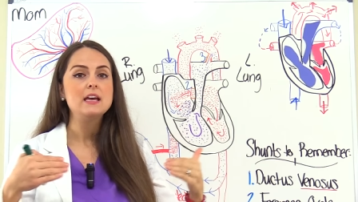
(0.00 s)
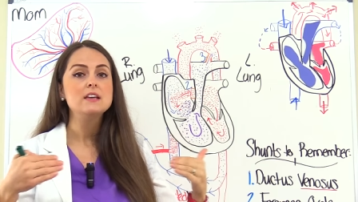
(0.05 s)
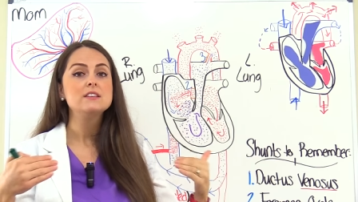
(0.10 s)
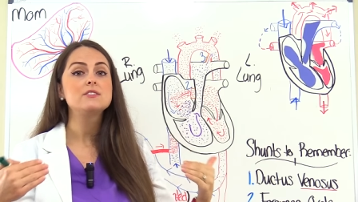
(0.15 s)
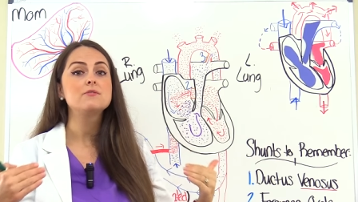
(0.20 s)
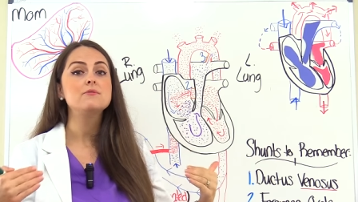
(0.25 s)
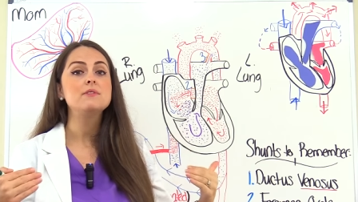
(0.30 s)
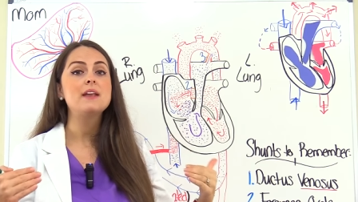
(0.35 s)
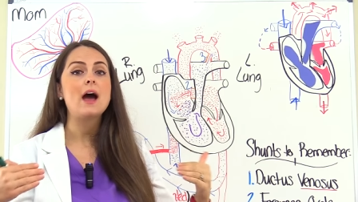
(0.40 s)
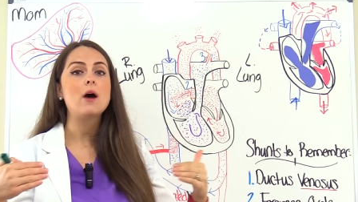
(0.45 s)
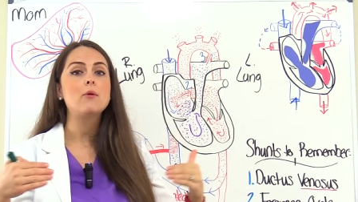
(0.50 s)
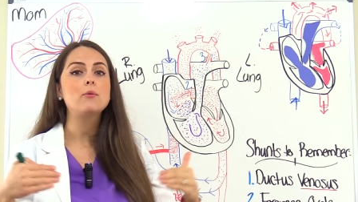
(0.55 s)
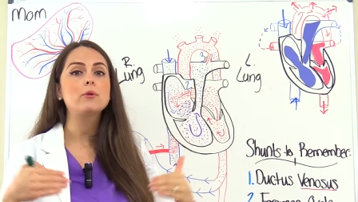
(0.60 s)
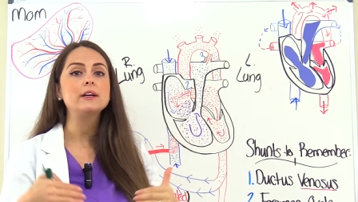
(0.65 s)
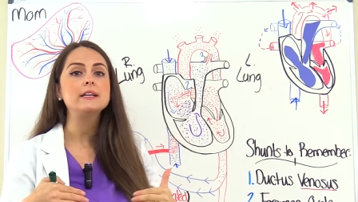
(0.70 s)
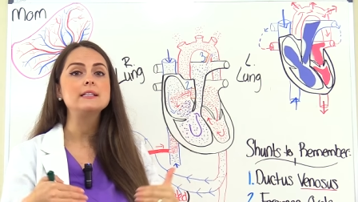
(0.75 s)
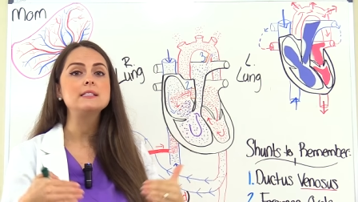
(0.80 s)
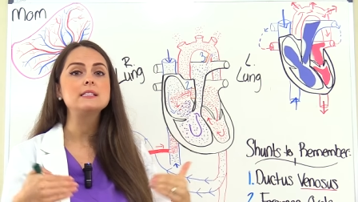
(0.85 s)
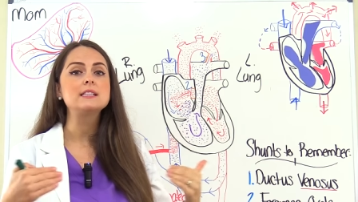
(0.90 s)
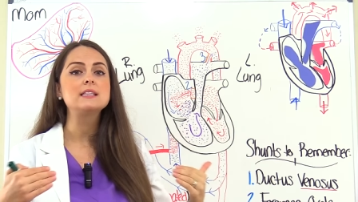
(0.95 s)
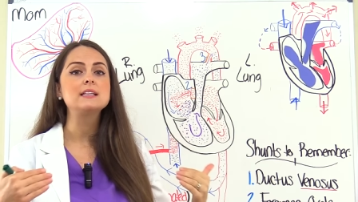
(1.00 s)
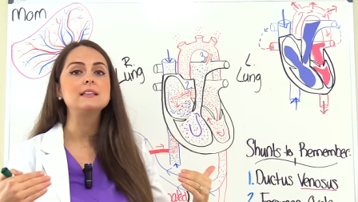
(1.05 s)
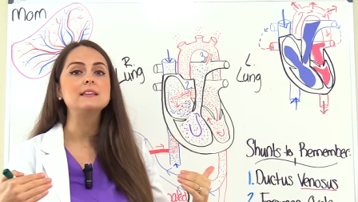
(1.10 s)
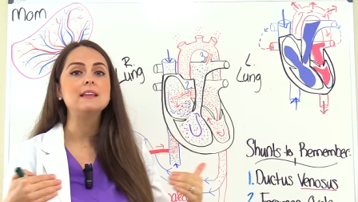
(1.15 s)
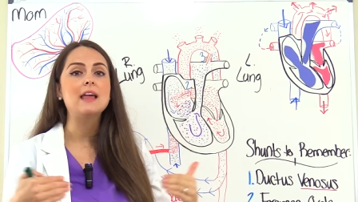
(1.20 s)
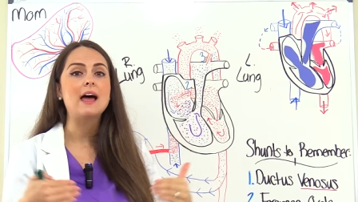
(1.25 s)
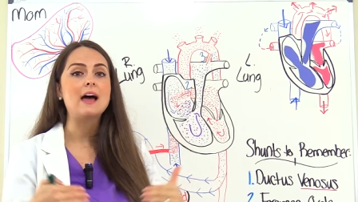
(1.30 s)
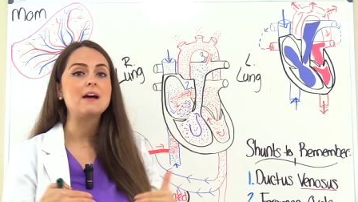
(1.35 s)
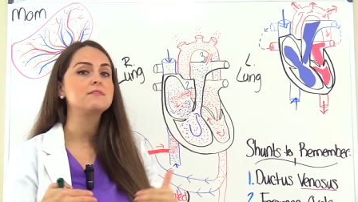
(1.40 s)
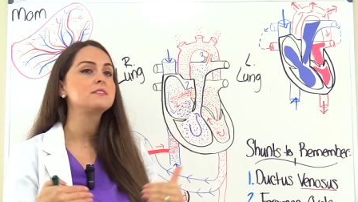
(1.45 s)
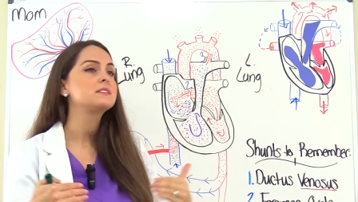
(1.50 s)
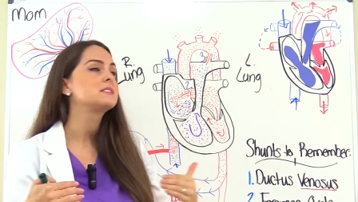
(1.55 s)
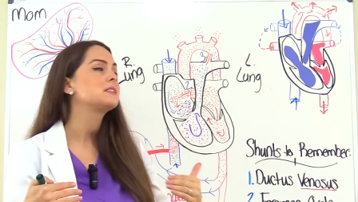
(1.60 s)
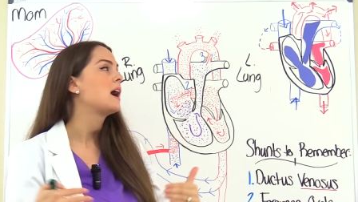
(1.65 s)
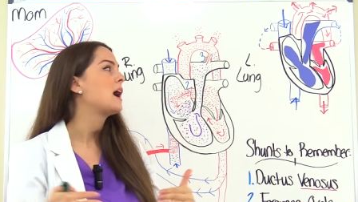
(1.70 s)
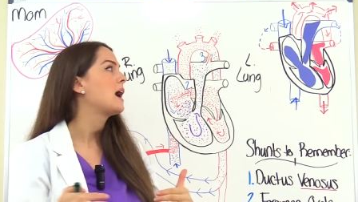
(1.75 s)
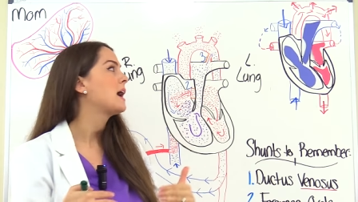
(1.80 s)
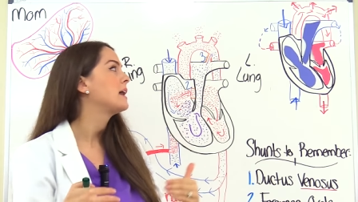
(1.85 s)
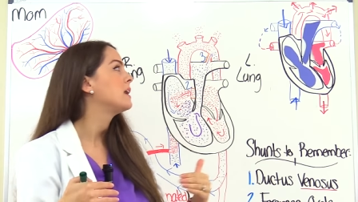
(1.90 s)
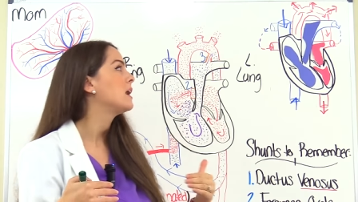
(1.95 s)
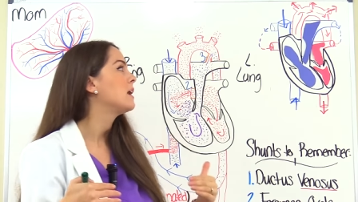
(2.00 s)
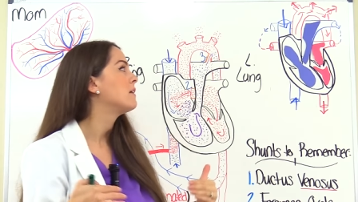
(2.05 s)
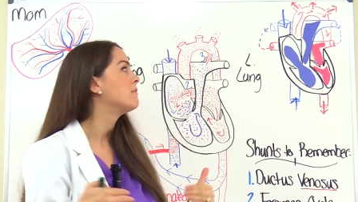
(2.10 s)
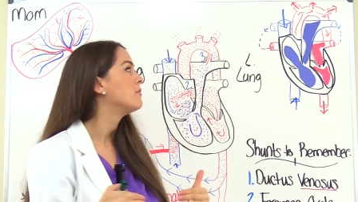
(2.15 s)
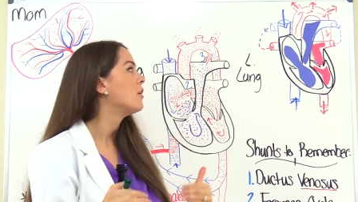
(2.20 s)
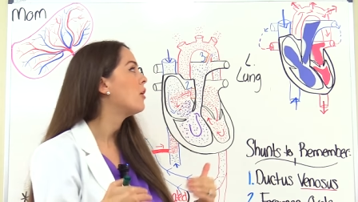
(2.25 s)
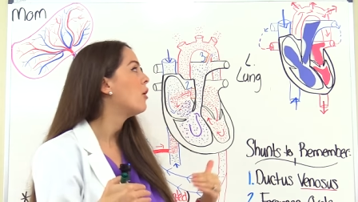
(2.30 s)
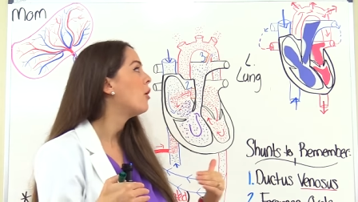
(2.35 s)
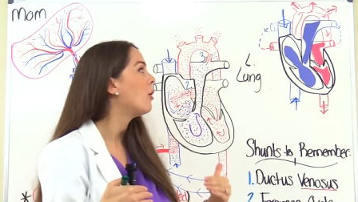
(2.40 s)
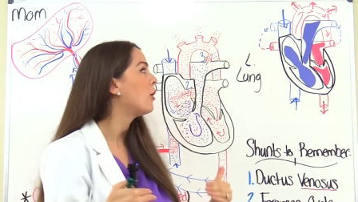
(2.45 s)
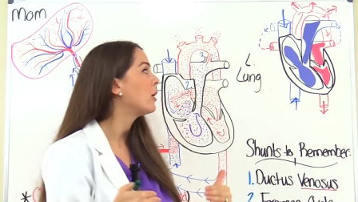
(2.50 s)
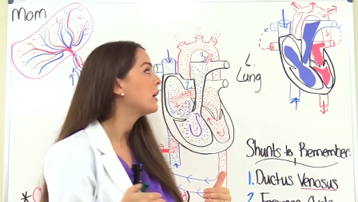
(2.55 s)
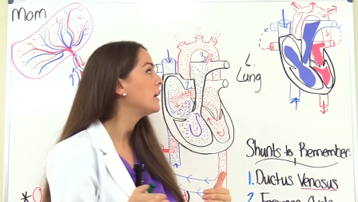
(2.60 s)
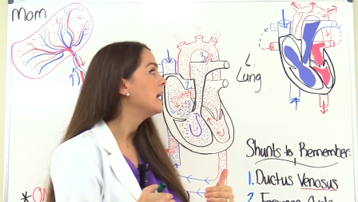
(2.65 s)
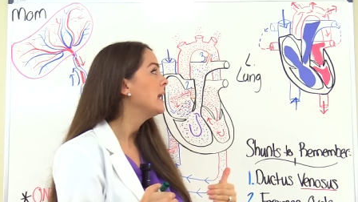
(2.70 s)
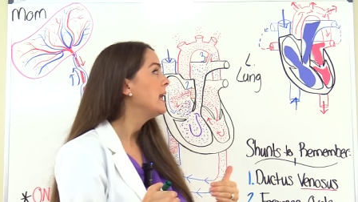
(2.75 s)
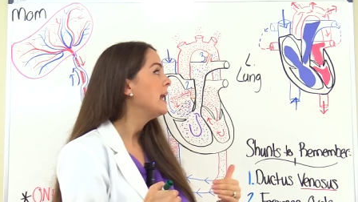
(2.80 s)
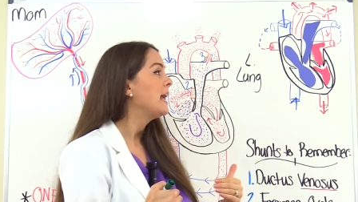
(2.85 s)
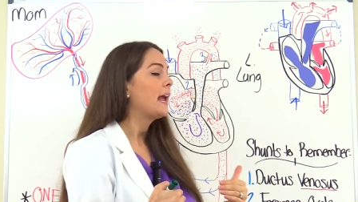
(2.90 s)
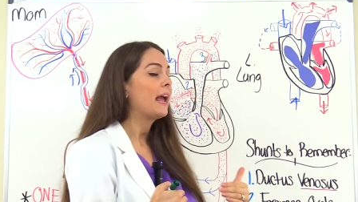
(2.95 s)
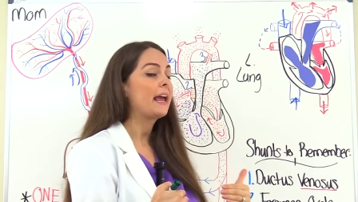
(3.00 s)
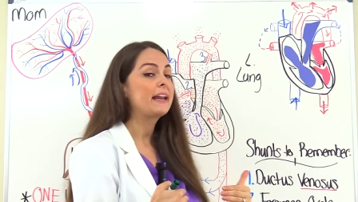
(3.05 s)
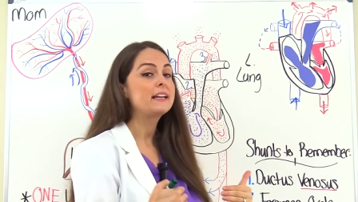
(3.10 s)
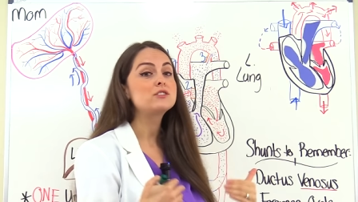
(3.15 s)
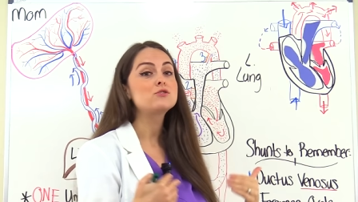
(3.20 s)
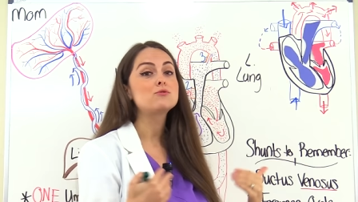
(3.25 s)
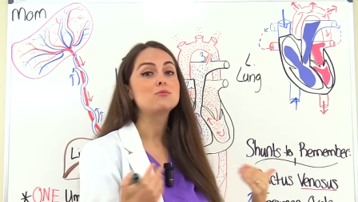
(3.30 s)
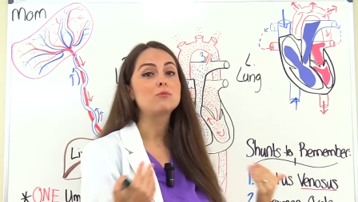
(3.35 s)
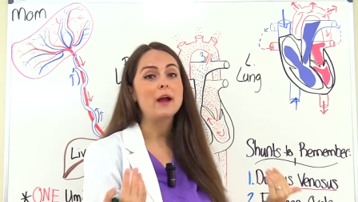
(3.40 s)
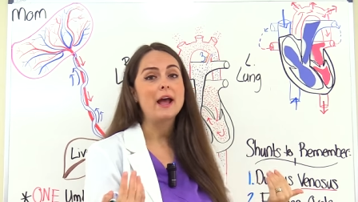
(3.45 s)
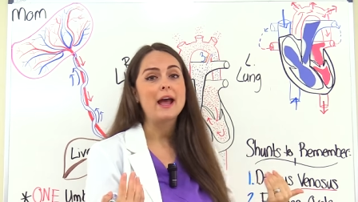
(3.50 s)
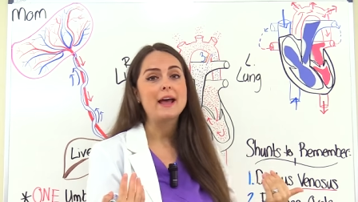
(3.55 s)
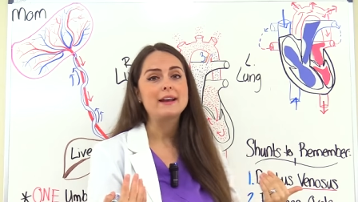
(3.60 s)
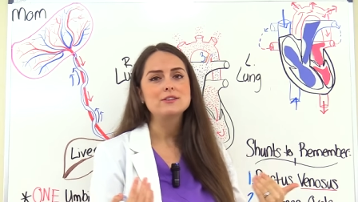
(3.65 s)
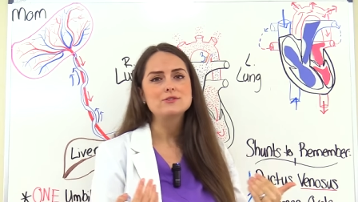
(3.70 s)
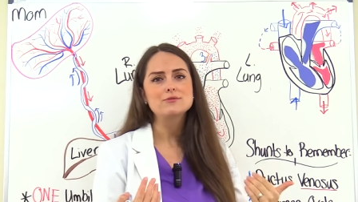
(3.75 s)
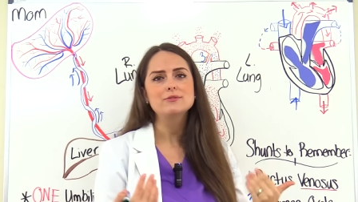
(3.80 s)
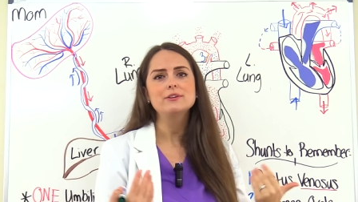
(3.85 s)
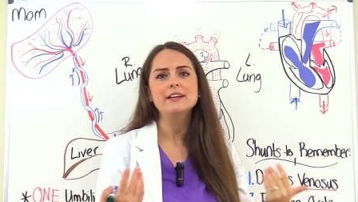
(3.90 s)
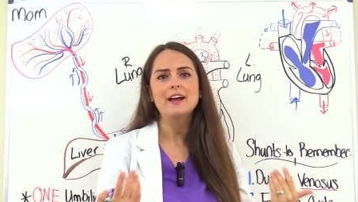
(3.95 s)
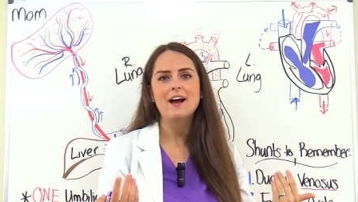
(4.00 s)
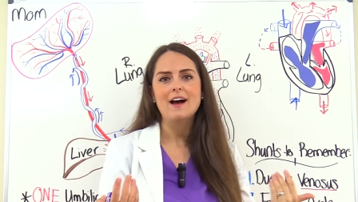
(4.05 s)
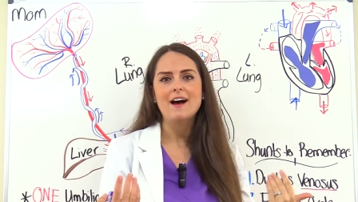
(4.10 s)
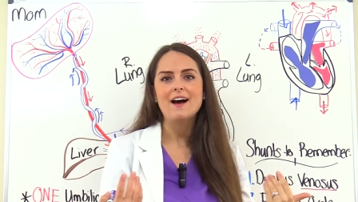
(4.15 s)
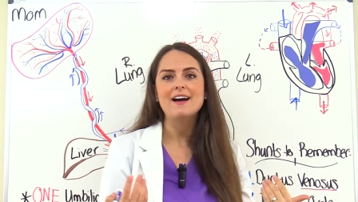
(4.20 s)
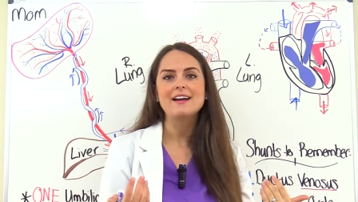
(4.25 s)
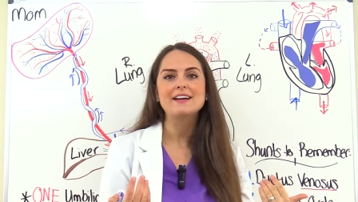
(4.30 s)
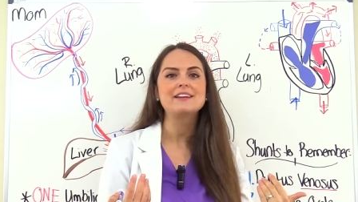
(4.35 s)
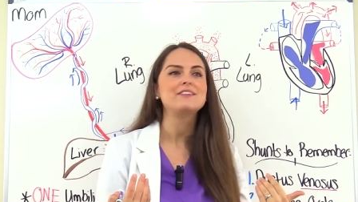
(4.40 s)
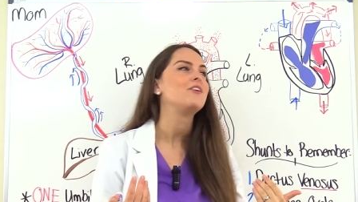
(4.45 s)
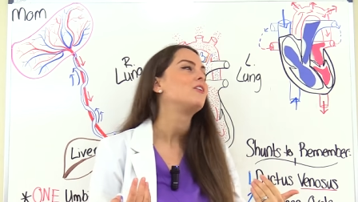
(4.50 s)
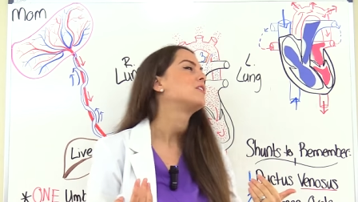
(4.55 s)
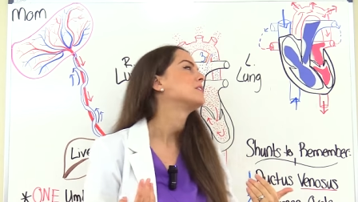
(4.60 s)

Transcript: So now we're into the left side of the heart, and it's red. It's really high in